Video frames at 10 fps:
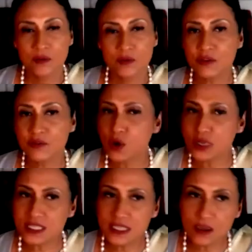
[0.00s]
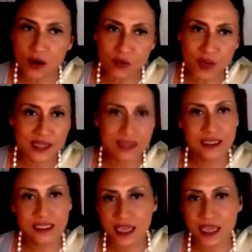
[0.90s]
We are focusing on
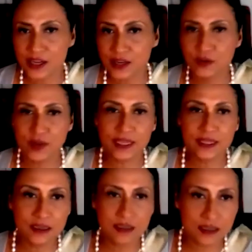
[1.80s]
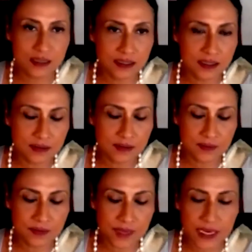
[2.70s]
wellness, Ayurveda, the
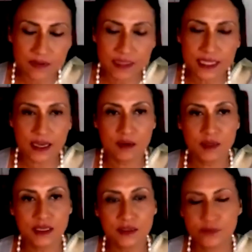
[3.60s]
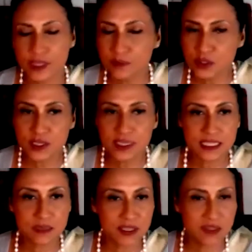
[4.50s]
Helavedakama, film
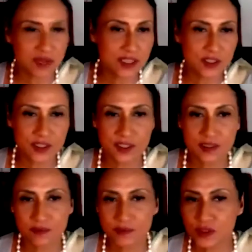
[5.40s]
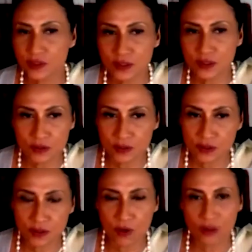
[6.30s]
tourism, adventure, you know,
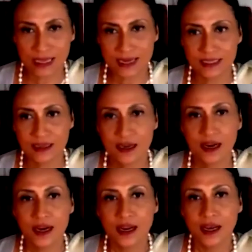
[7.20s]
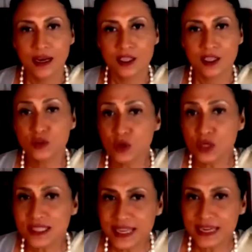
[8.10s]
all that. So
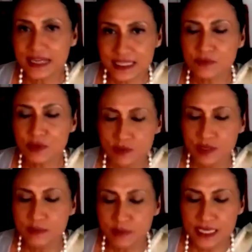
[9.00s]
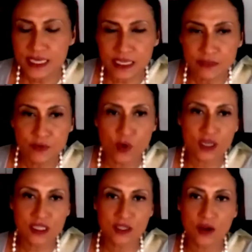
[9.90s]
those are the areas that we will immediately
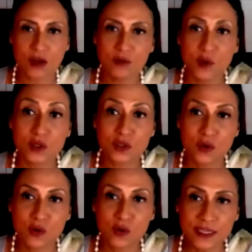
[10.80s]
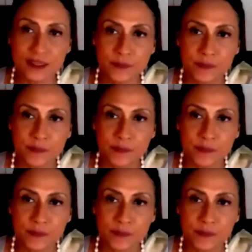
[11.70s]
focus on post-COVID.